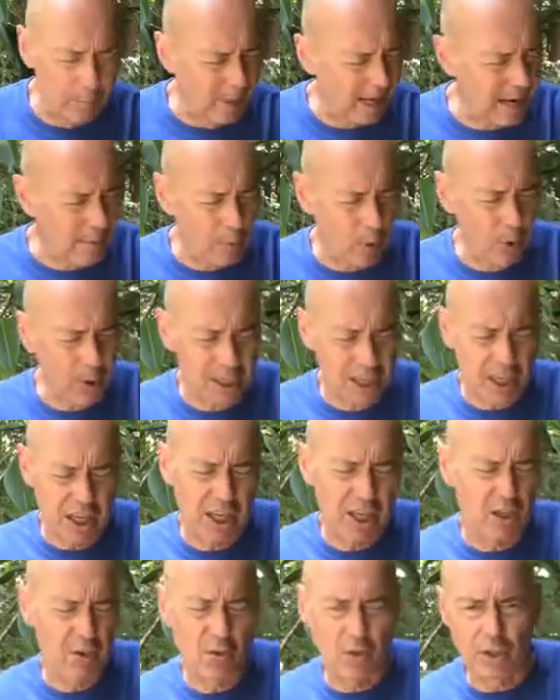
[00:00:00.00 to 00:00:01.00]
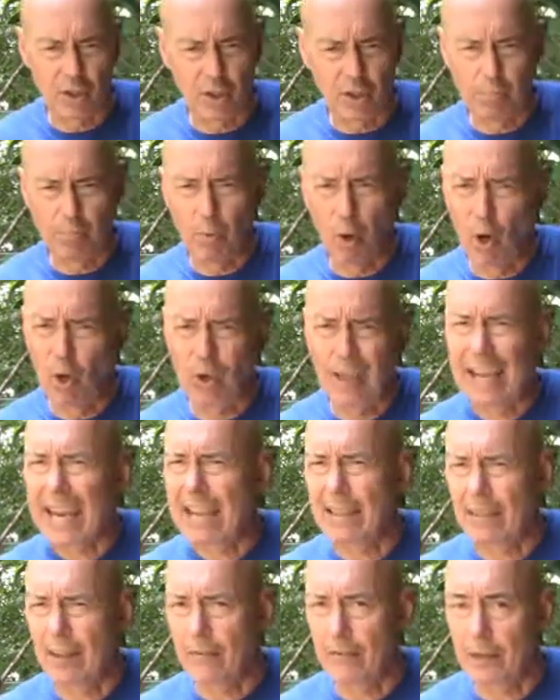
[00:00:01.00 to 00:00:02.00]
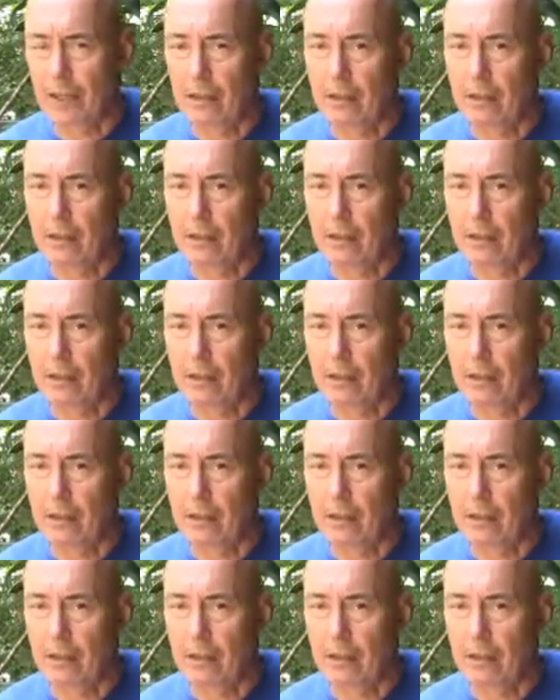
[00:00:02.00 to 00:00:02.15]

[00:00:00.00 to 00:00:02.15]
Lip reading: but I'm only going to use a small length of it,